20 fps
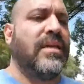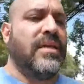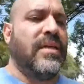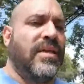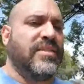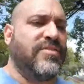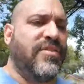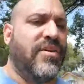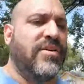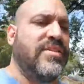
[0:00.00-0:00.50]

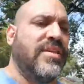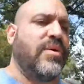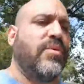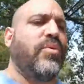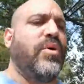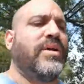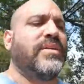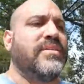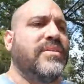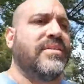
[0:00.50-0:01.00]
as far as
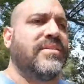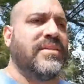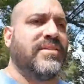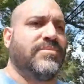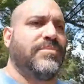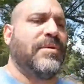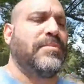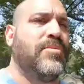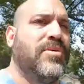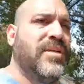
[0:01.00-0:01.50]
what
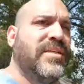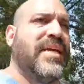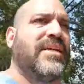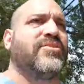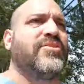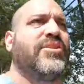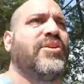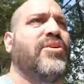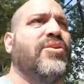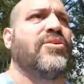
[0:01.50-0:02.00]
people can
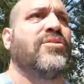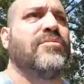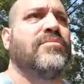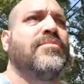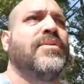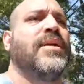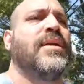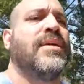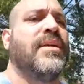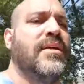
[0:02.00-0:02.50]
actually earn
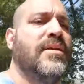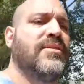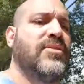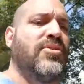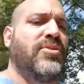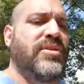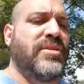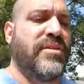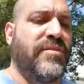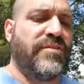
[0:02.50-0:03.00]

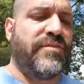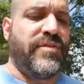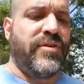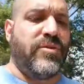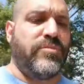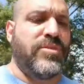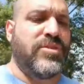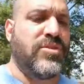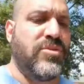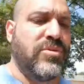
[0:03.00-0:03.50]
turning their
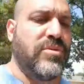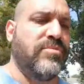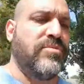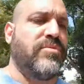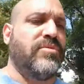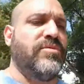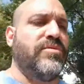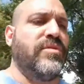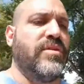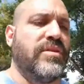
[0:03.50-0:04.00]
film into a
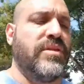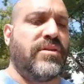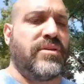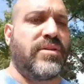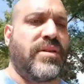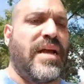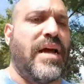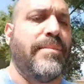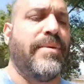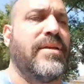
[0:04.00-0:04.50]
movie, their
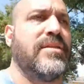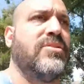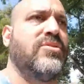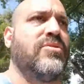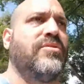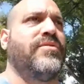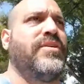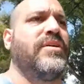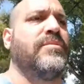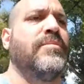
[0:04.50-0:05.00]
comic into a
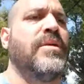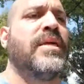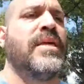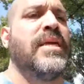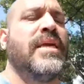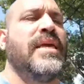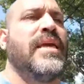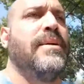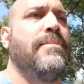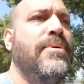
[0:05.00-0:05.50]
film.
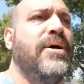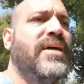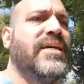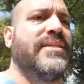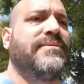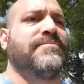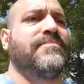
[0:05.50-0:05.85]
But